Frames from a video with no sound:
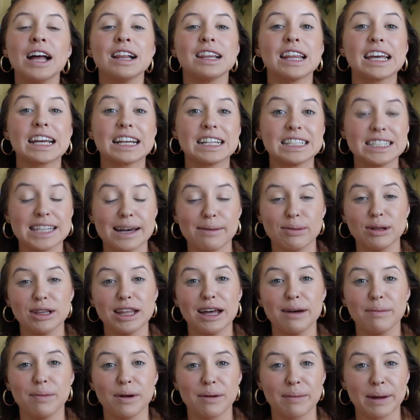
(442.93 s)
like double
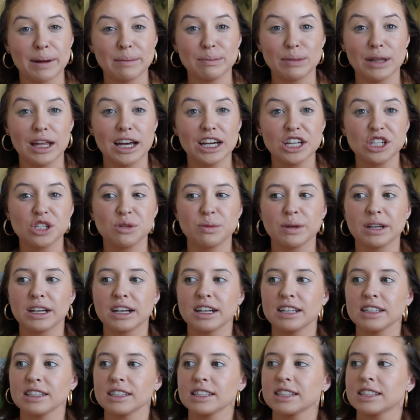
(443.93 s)
up on my blush
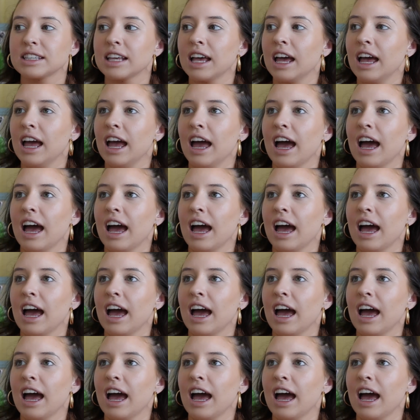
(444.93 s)
because